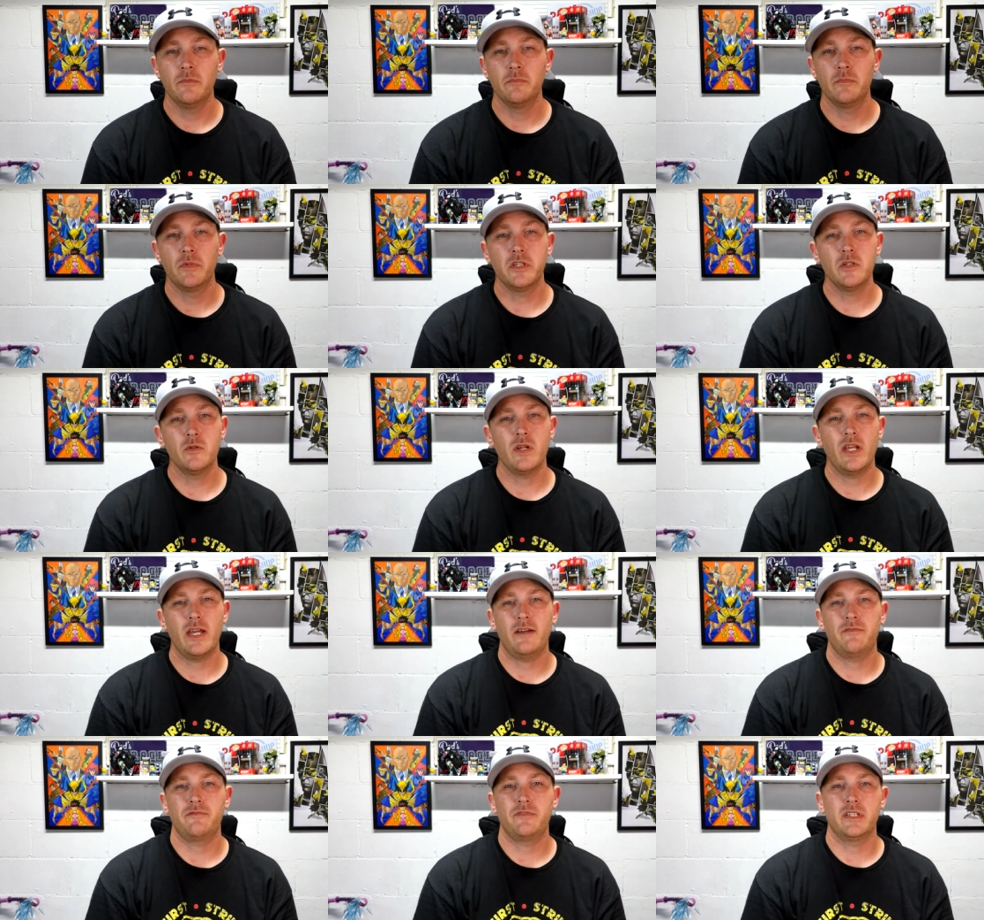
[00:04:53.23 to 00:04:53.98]
But you would
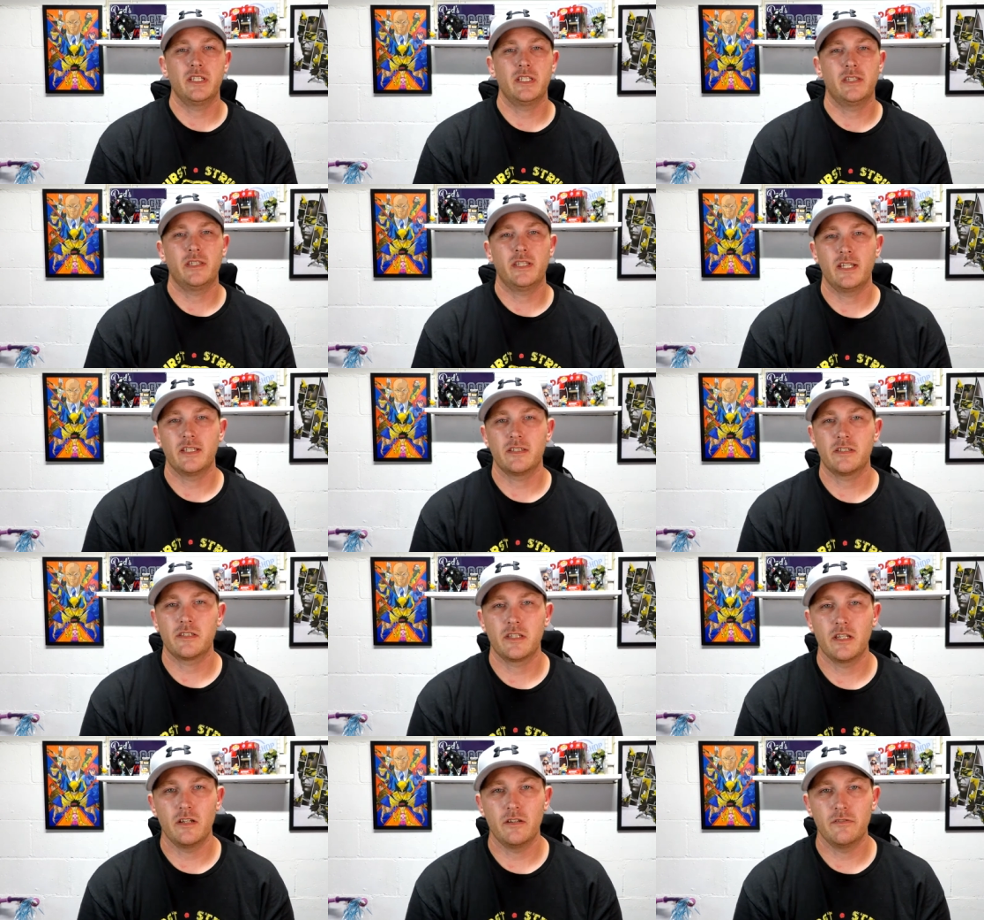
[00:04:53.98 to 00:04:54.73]
have to get that
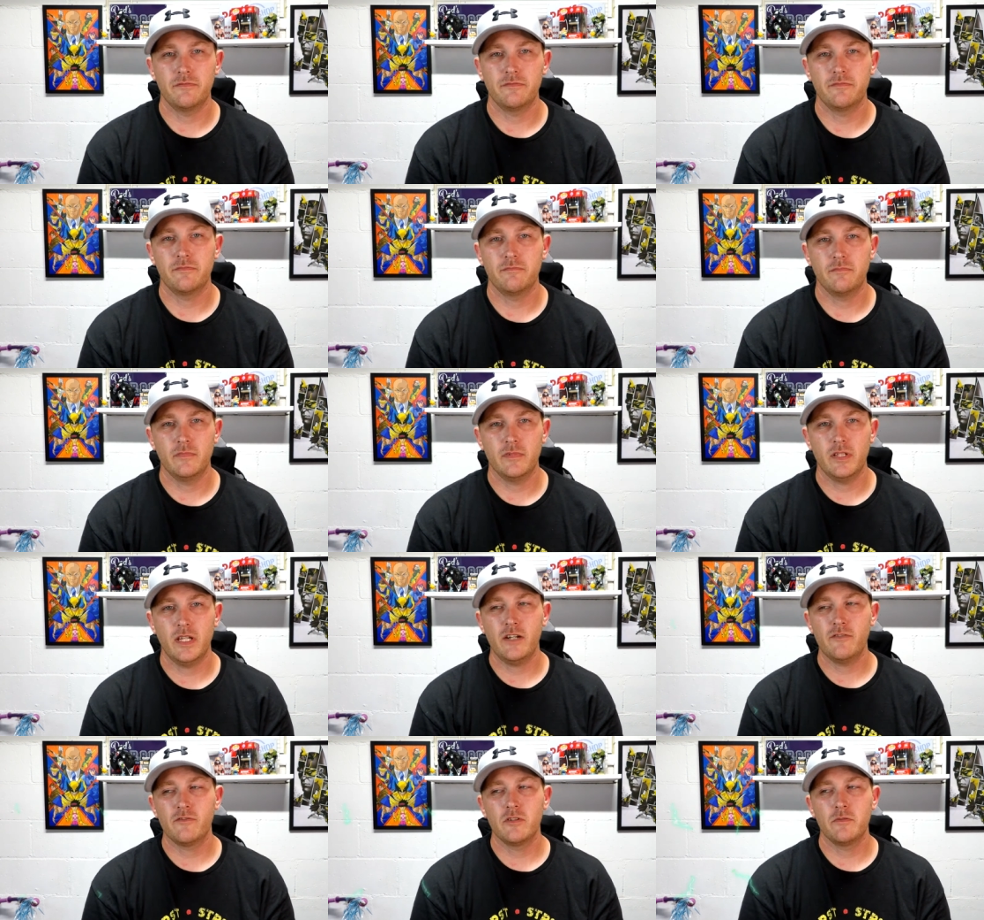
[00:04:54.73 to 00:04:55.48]
stuff
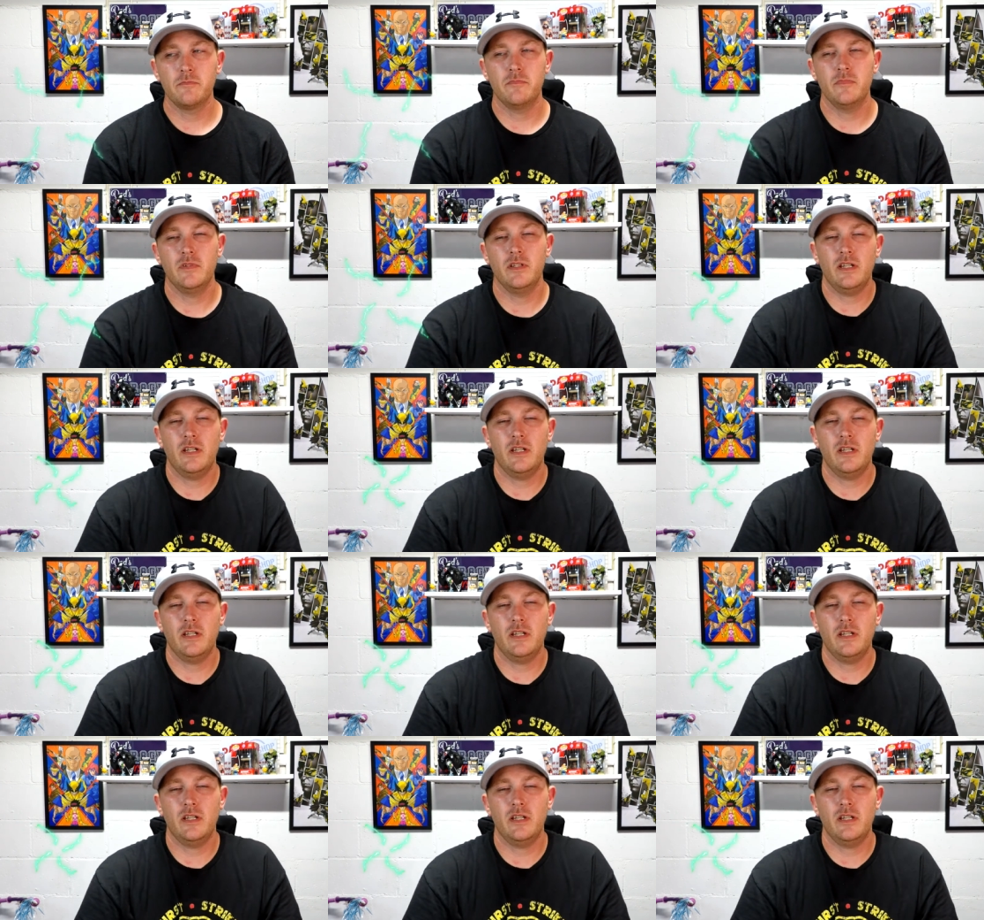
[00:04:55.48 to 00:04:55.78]
every,